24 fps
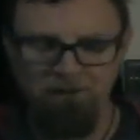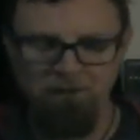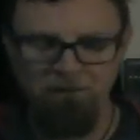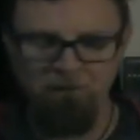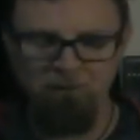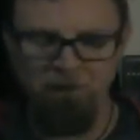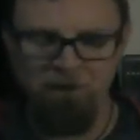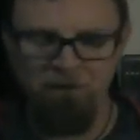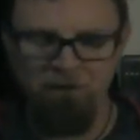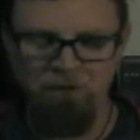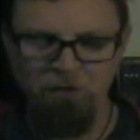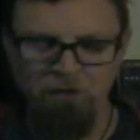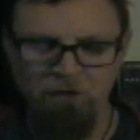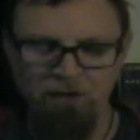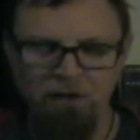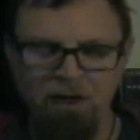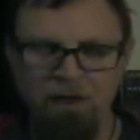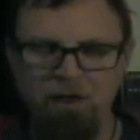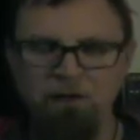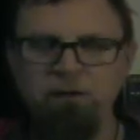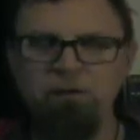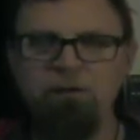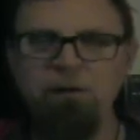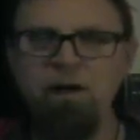where you could
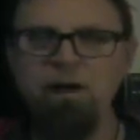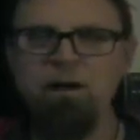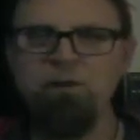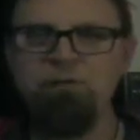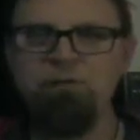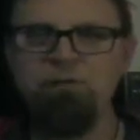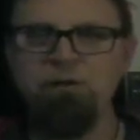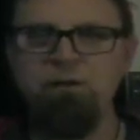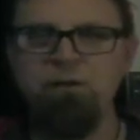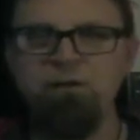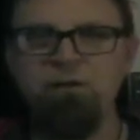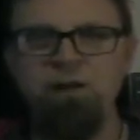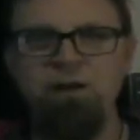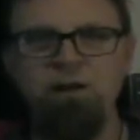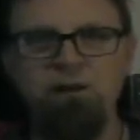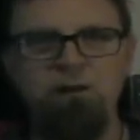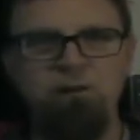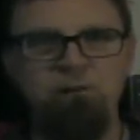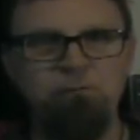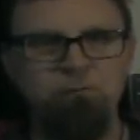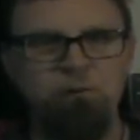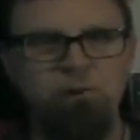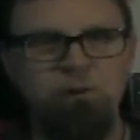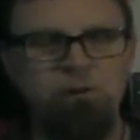actually
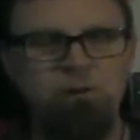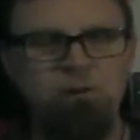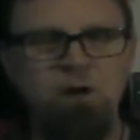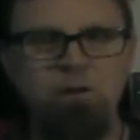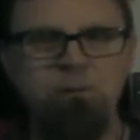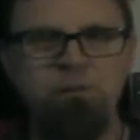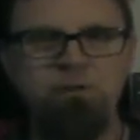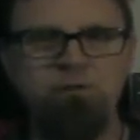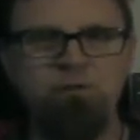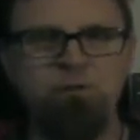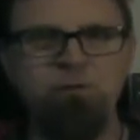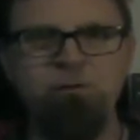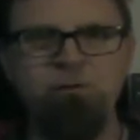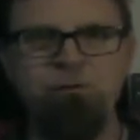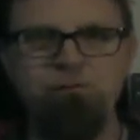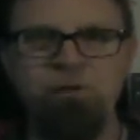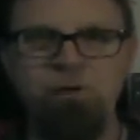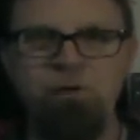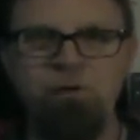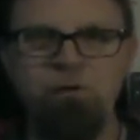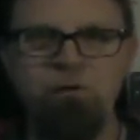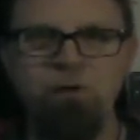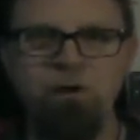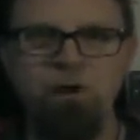the comics are
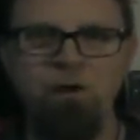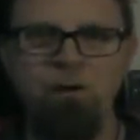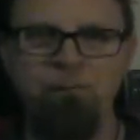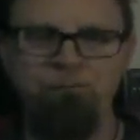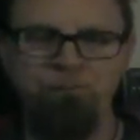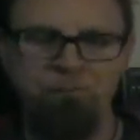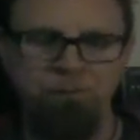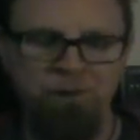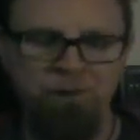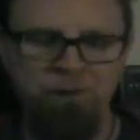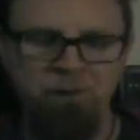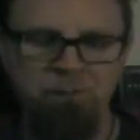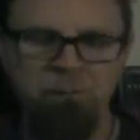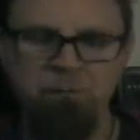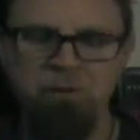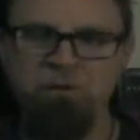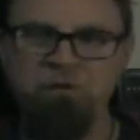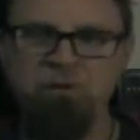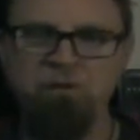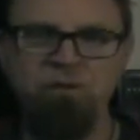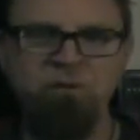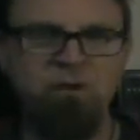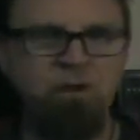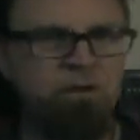reviewed. Um,
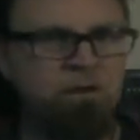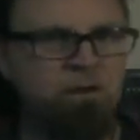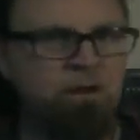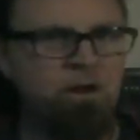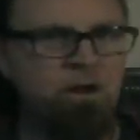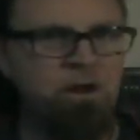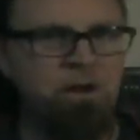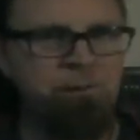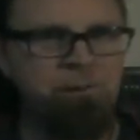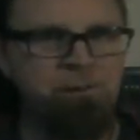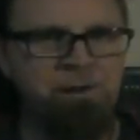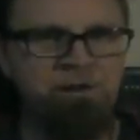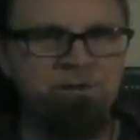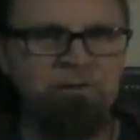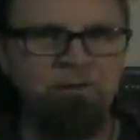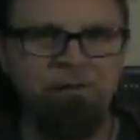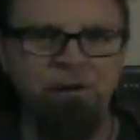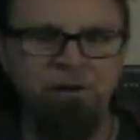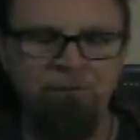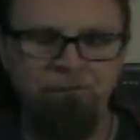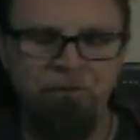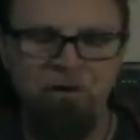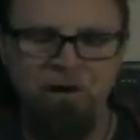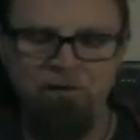Miskatonic High meets
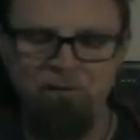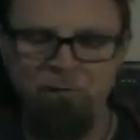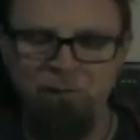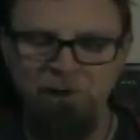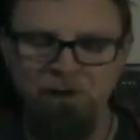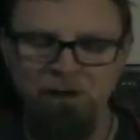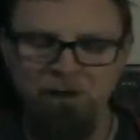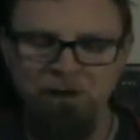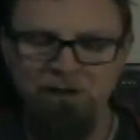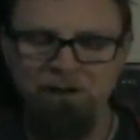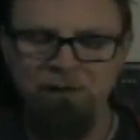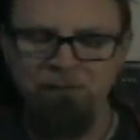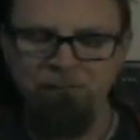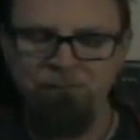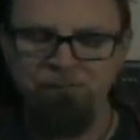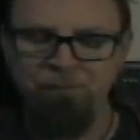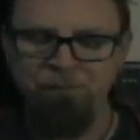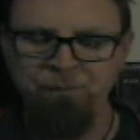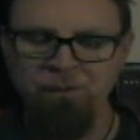Lovecraft P.I.?